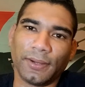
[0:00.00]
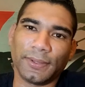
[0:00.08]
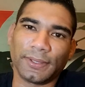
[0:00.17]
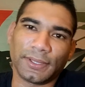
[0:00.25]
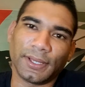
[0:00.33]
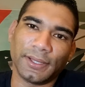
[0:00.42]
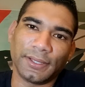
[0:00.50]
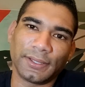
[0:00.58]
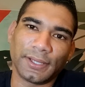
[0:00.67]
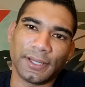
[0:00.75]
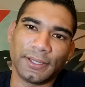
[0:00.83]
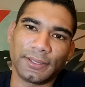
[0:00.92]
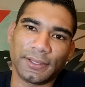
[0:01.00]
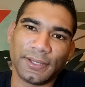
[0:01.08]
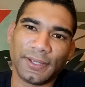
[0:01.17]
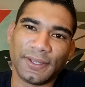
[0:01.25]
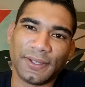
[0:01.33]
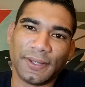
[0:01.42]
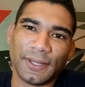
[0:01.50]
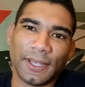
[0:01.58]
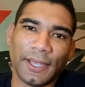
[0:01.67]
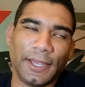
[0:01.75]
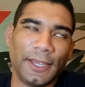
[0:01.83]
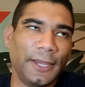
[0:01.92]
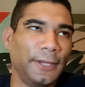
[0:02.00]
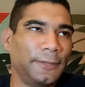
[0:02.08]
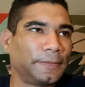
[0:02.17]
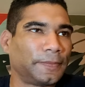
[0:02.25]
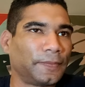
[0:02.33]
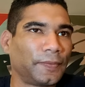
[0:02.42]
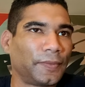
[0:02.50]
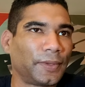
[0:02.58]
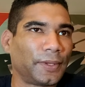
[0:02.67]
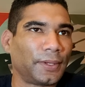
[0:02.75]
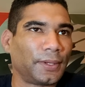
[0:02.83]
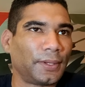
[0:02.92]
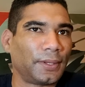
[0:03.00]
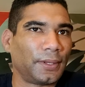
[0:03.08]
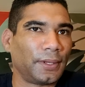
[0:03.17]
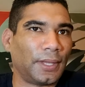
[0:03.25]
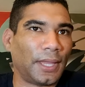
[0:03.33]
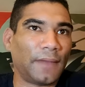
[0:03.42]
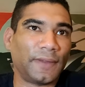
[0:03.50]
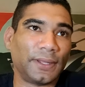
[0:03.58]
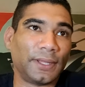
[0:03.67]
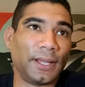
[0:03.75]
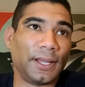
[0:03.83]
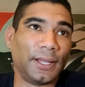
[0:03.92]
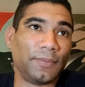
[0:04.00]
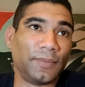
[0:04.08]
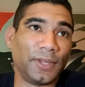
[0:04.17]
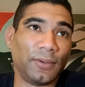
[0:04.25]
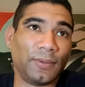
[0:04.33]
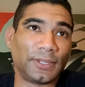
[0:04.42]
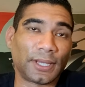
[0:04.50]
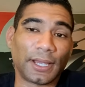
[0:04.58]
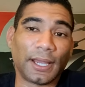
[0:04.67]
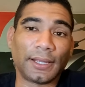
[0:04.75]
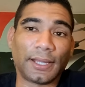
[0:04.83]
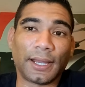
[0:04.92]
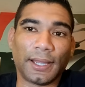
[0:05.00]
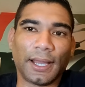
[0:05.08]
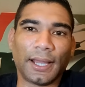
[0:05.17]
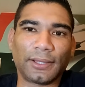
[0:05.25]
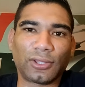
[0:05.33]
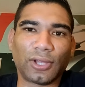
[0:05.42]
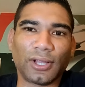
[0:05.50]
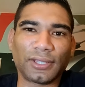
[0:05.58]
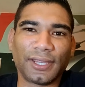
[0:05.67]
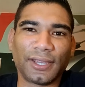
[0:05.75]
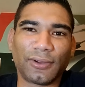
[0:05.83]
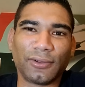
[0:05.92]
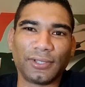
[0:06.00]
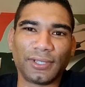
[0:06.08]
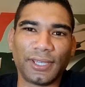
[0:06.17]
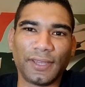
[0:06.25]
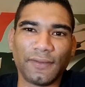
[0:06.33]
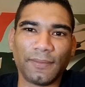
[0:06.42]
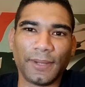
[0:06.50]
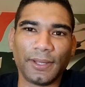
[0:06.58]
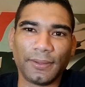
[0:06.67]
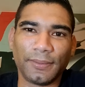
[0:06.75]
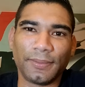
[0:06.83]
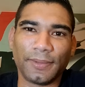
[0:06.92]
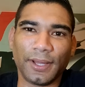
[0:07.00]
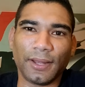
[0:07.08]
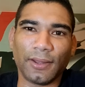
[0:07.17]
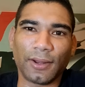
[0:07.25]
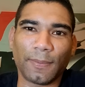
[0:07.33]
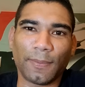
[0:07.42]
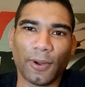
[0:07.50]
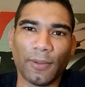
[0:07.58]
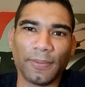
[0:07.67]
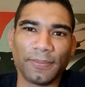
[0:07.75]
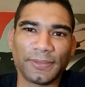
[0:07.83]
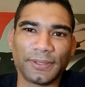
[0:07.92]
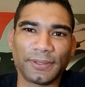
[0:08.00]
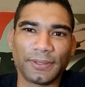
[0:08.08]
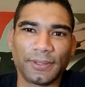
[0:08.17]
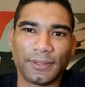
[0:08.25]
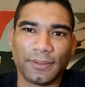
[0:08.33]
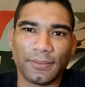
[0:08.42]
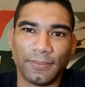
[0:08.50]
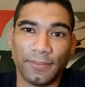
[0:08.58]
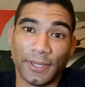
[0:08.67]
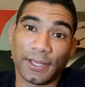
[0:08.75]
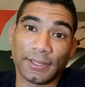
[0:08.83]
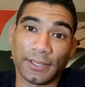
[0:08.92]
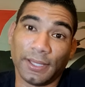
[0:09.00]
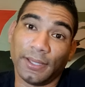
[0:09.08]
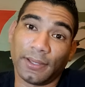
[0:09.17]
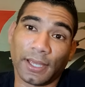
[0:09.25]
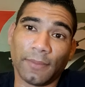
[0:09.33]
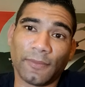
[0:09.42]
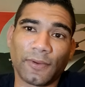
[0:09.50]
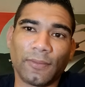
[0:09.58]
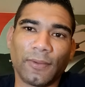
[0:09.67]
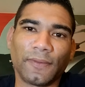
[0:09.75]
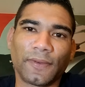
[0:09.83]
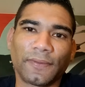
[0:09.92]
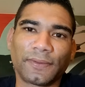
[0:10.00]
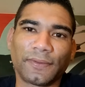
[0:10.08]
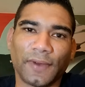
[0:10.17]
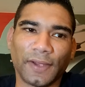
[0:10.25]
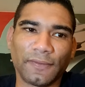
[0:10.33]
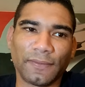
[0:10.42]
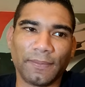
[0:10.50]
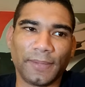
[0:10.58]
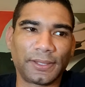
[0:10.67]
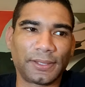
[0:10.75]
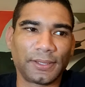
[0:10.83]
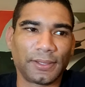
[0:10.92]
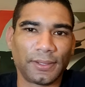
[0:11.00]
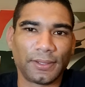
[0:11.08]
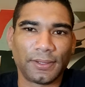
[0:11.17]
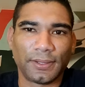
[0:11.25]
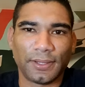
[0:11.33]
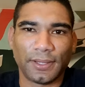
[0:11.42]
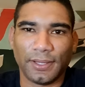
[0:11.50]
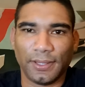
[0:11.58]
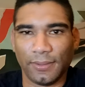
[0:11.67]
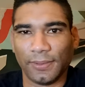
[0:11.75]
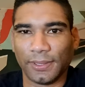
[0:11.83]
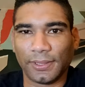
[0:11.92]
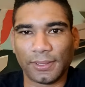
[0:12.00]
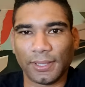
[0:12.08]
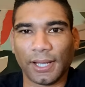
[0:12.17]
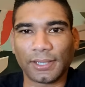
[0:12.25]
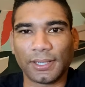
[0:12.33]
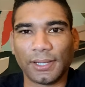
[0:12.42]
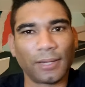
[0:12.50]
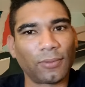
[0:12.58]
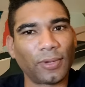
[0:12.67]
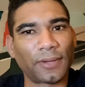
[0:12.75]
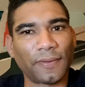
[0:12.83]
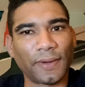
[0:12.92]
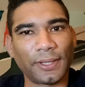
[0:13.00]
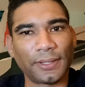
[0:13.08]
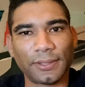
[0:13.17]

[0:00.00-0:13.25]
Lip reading: I was undersized. And Evan Dunham, it was a guy that I thought he could give me a lot of problems because he come from 155, but it was actually a quick fight.